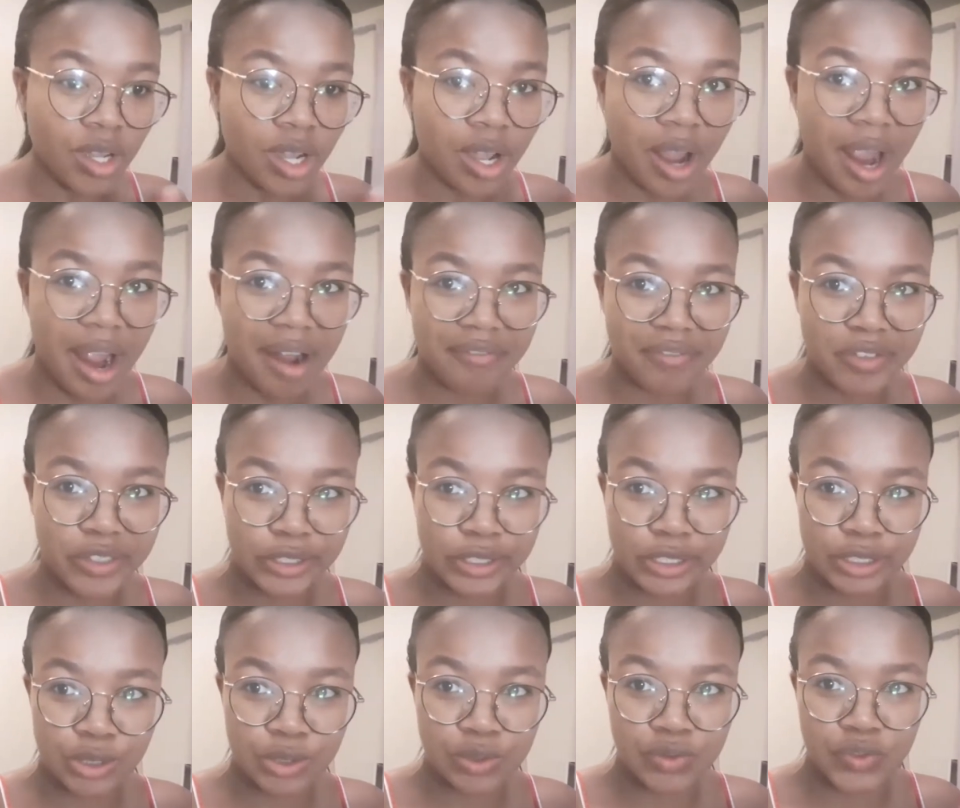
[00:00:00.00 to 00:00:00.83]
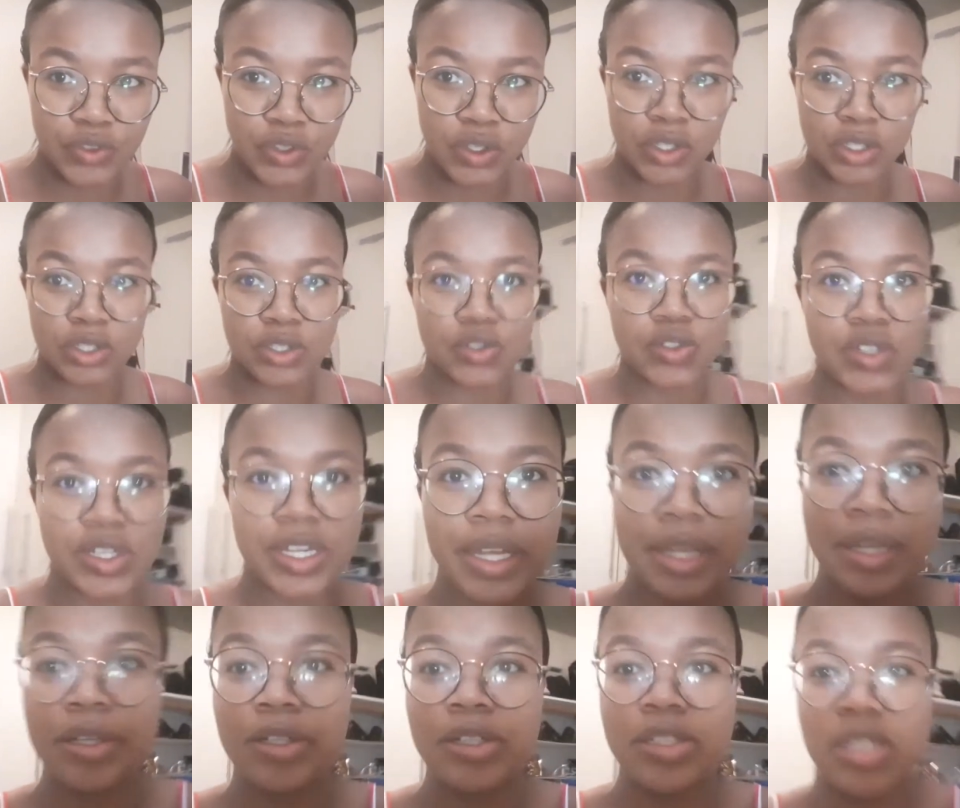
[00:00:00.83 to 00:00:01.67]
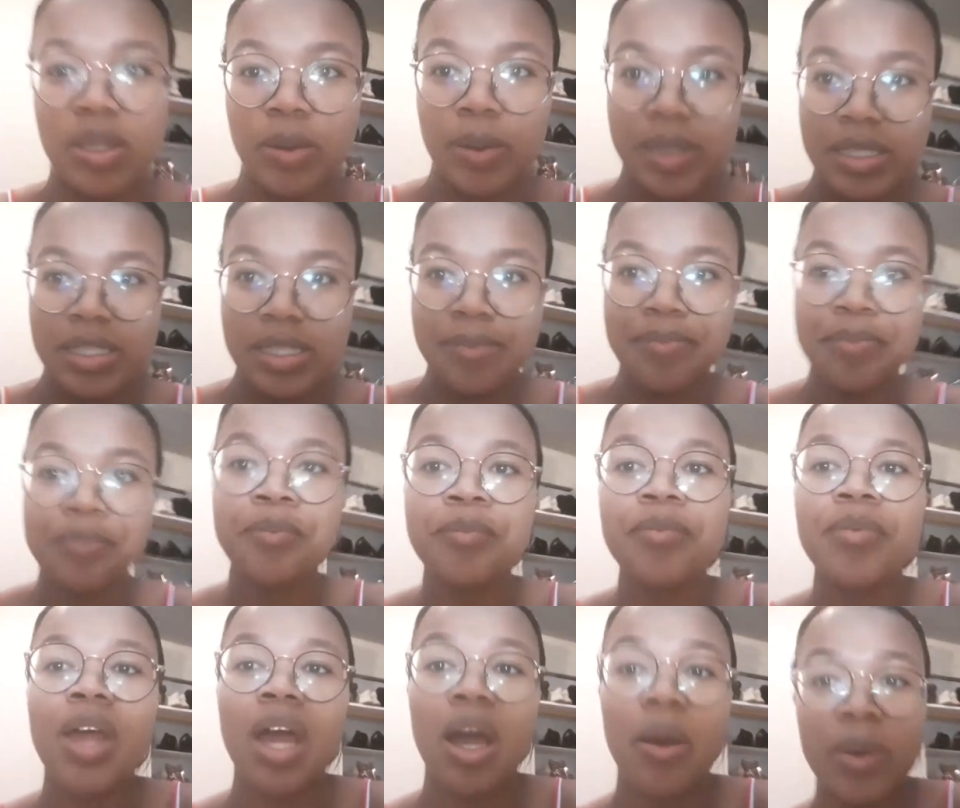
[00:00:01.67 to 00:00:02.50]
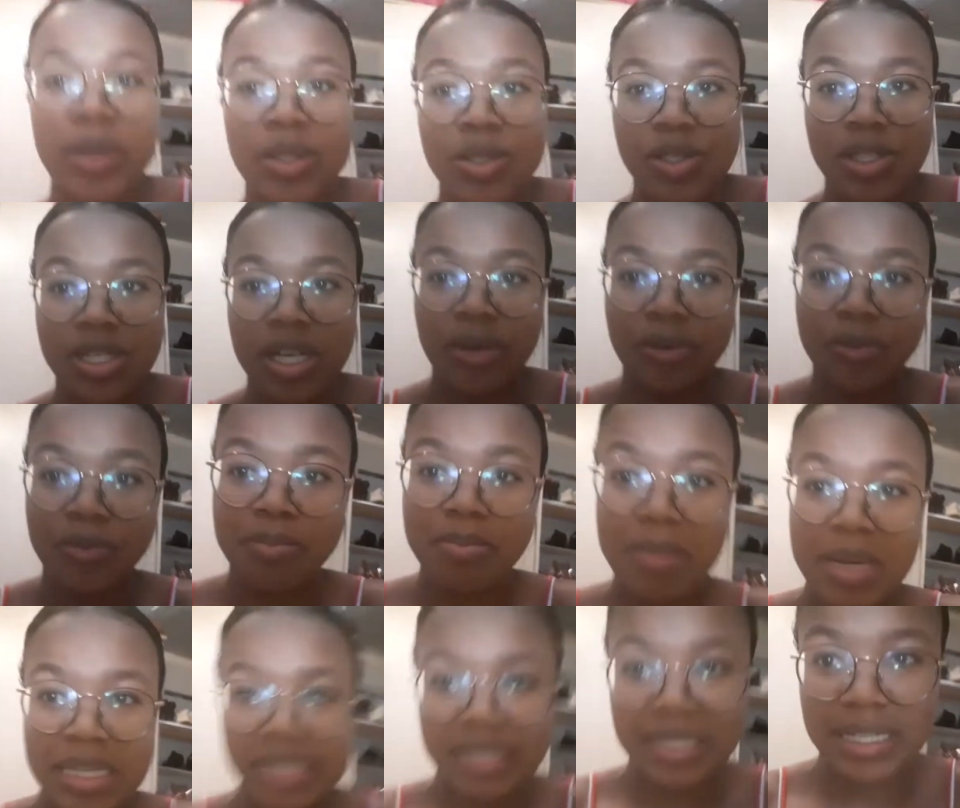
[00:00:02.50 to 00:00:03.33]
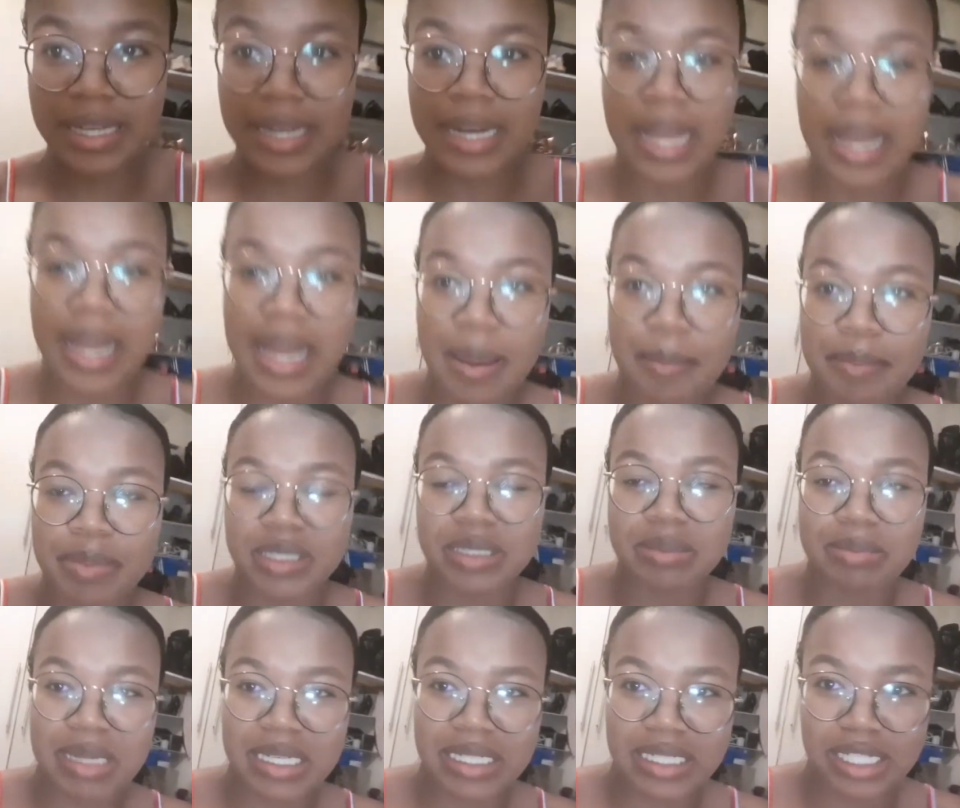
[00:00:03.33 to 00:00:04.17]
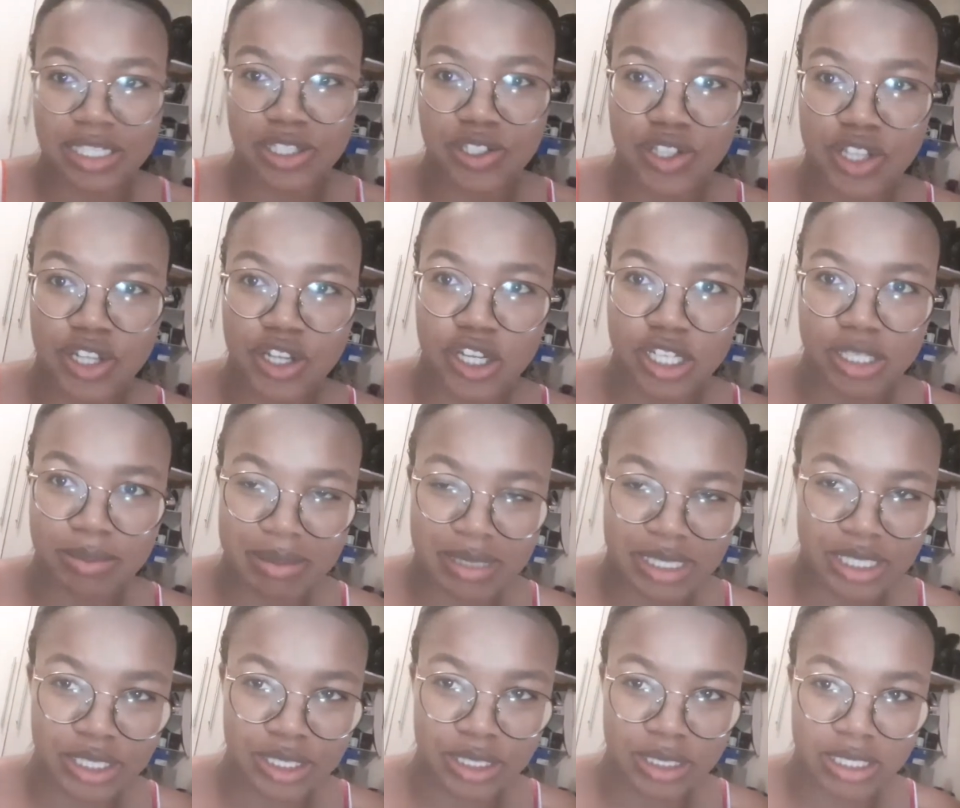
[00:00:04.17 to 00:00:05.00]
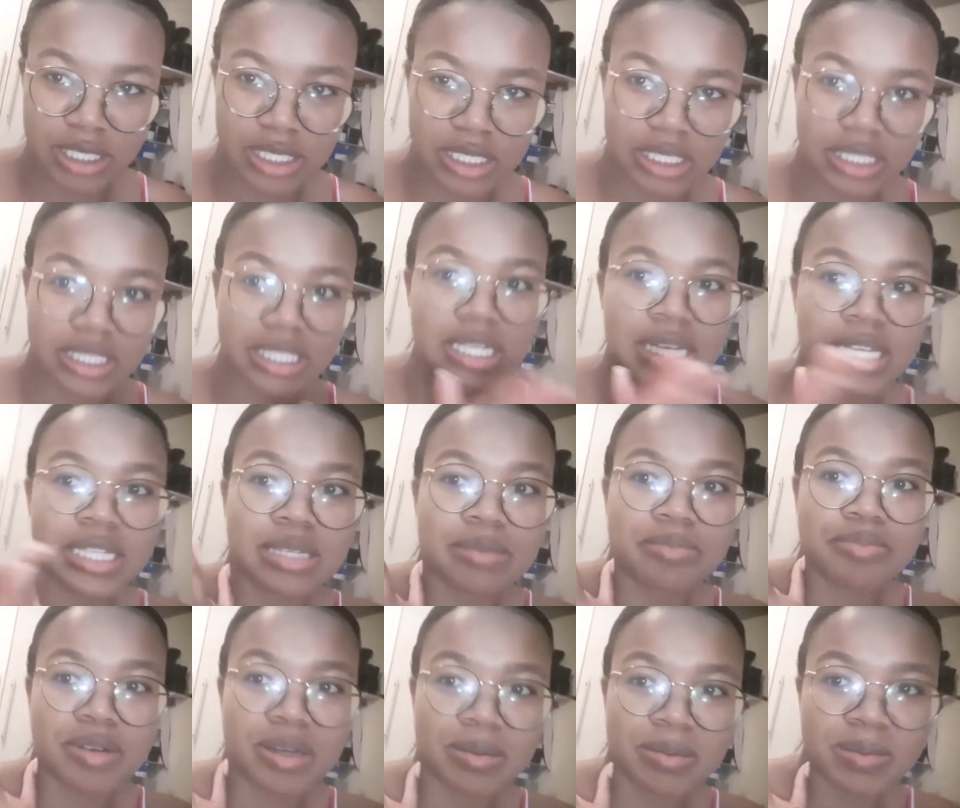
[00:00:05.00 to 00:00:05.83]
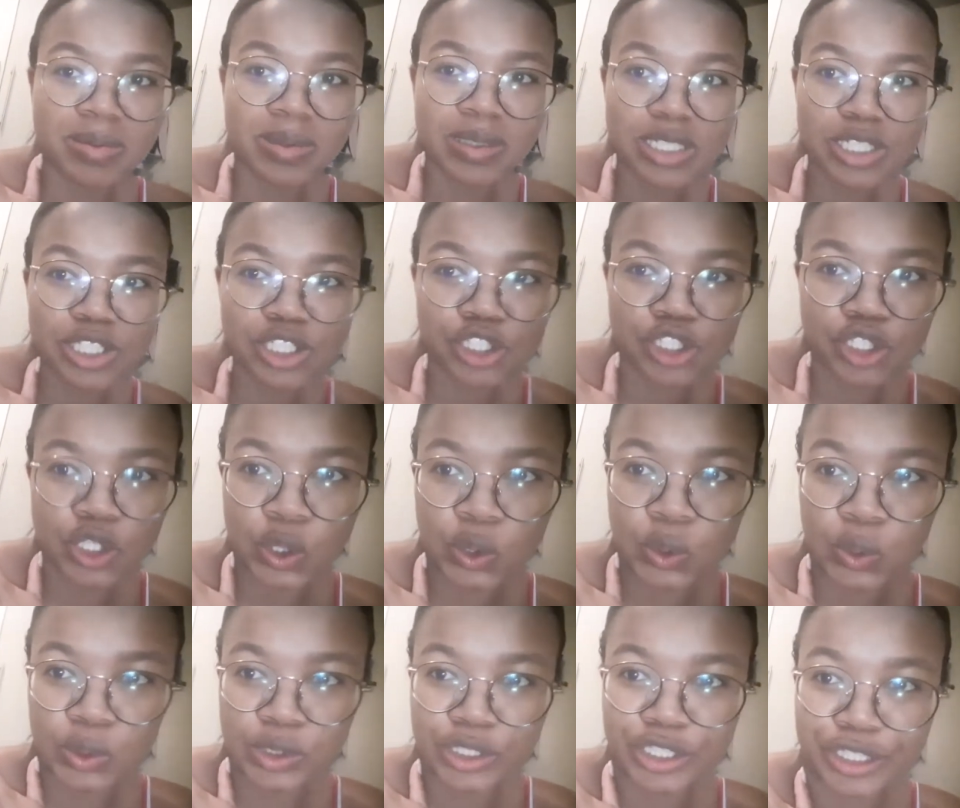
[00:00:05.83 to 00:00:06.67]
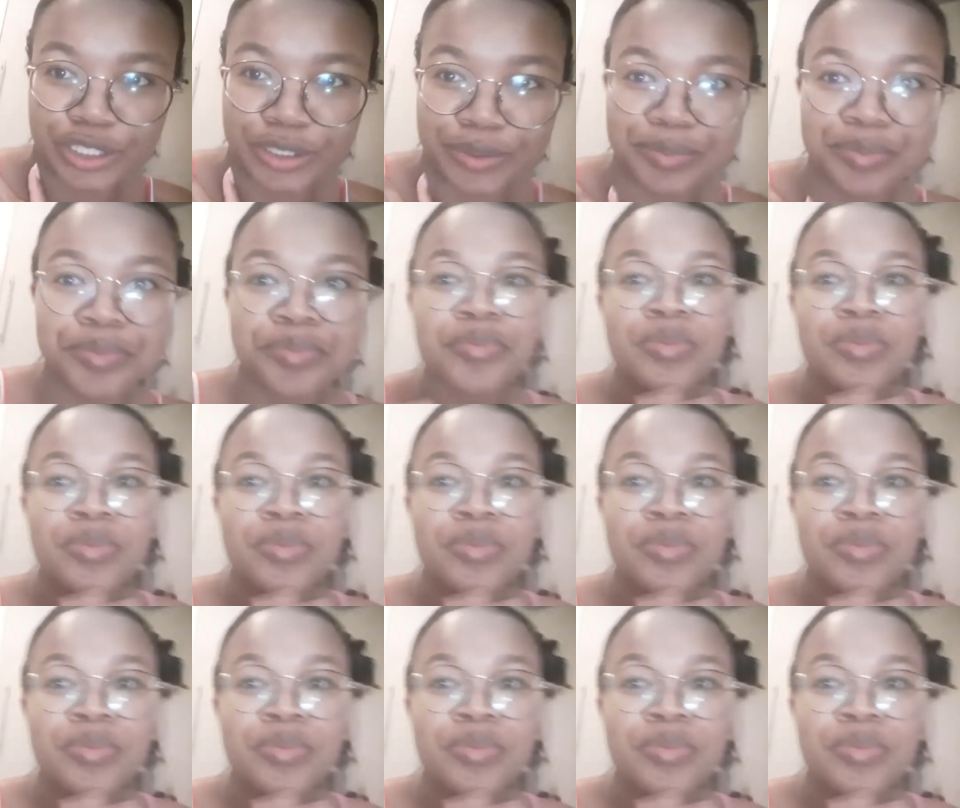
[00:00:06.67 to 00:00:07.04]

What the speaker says: I forgot to vlog today because I went to town with my dad. I accompanied my dad to the hospital because he has a problem with his shoulder.